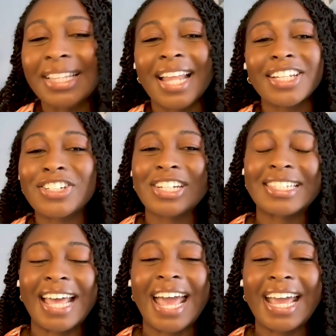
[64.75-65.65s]
Let's
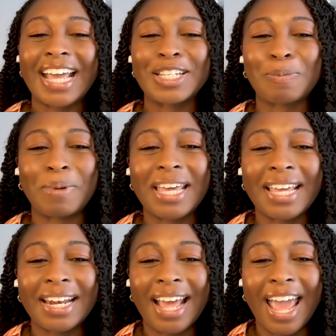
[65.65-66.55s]
just say it's
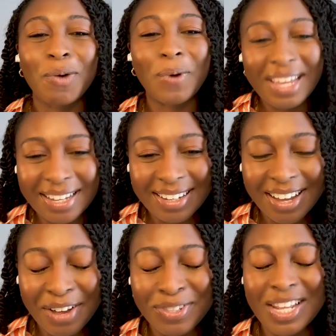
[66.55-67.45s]
been a week
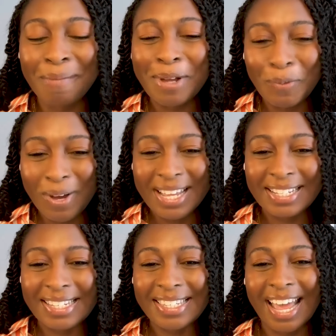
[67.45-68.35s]
of statement
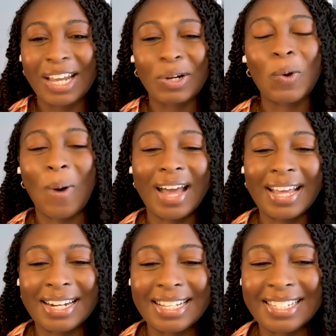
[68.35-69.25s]
wins and
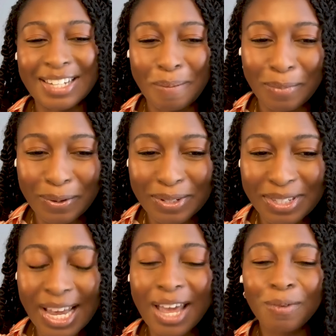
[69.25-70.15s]
quiet
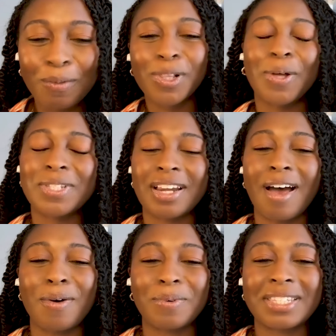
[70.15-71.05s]
stumbles. And we'll close it
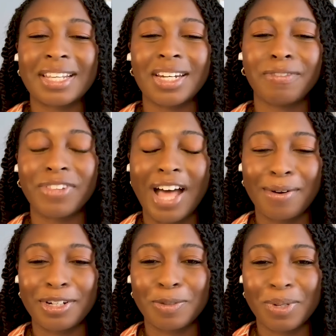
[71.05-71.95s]
out with Sending
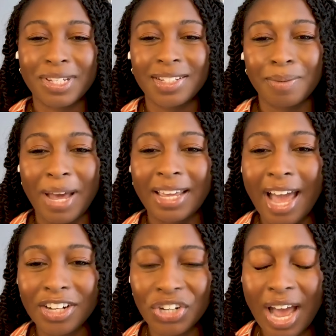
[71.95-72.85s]
Flowers, presented by
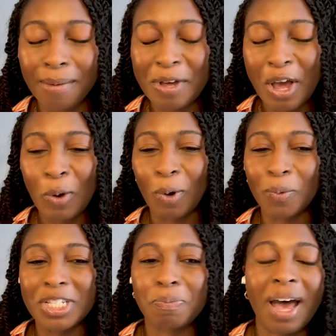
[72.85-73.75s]
Cash App, where
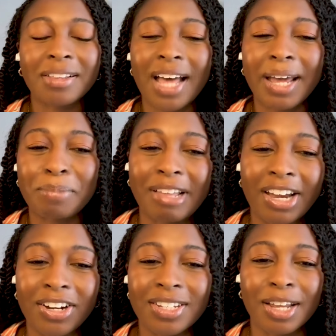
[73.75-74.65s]
we spotlight
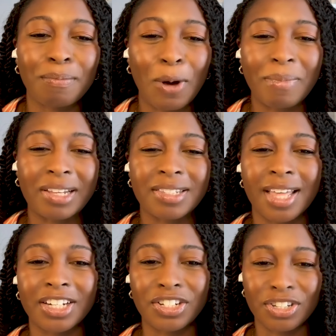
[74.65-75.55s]
players and moments
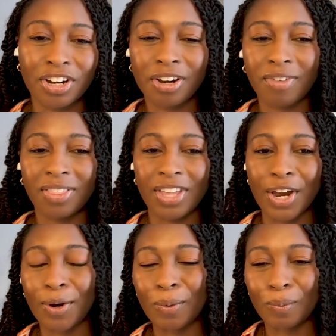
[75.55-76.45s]
that deserve
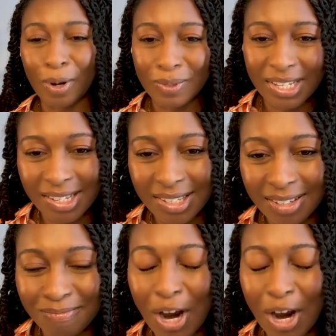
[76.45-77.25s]
their roses.